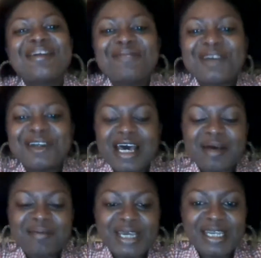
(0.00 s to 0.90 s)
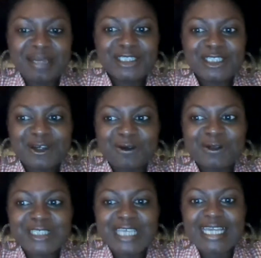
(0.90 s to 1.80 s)
But my name's
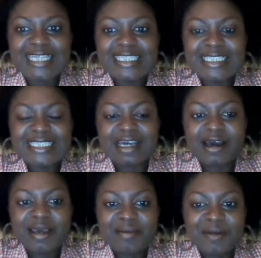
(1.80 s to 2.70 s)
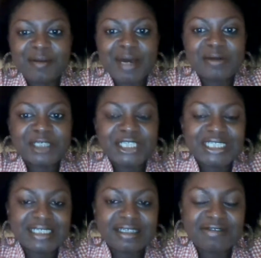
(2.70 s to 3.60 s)
Tokes, and I'm
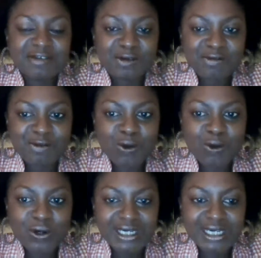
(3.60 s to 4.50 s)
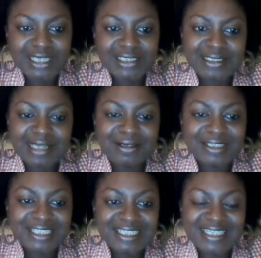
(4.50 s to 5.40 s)
married, and I've got 4, as
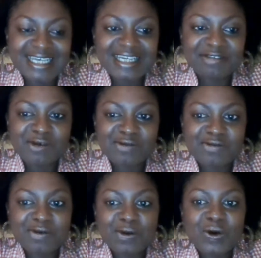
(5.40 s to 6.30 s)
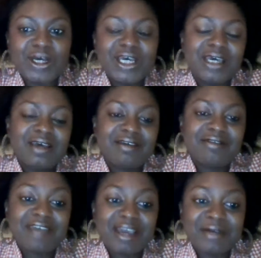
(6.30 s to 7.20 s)
Alot had said, I've got 4
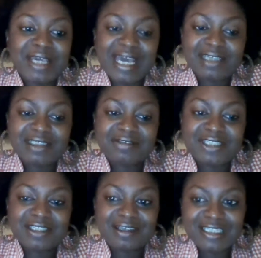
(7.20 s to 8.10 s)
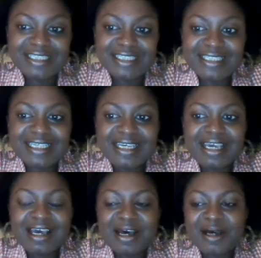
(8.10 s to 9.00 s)
very active sons.
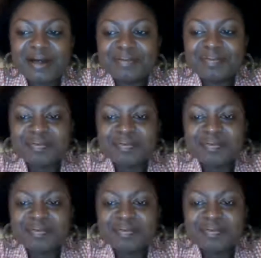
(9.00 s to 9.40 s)
I